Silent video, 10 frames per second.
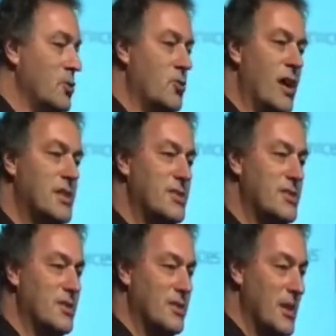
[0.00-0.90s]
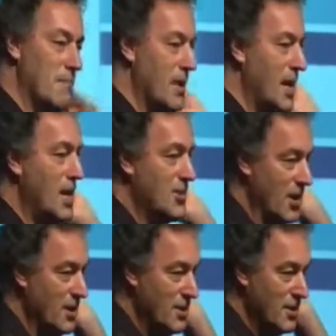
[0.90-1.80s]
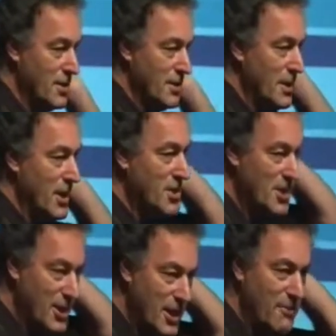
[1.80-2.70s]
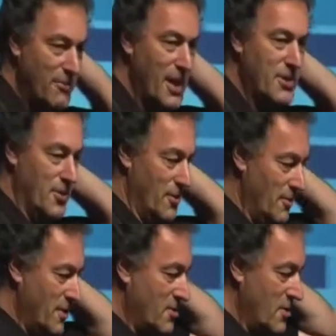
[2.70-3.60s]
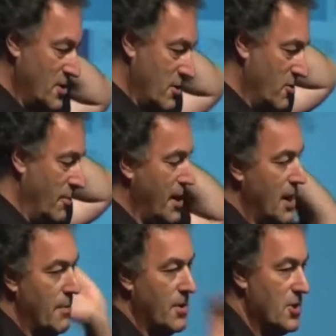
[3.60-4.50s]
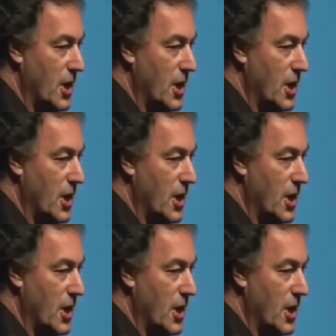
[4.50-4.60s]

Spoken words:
Trust in Malaysia is a key factor. This research from Edelman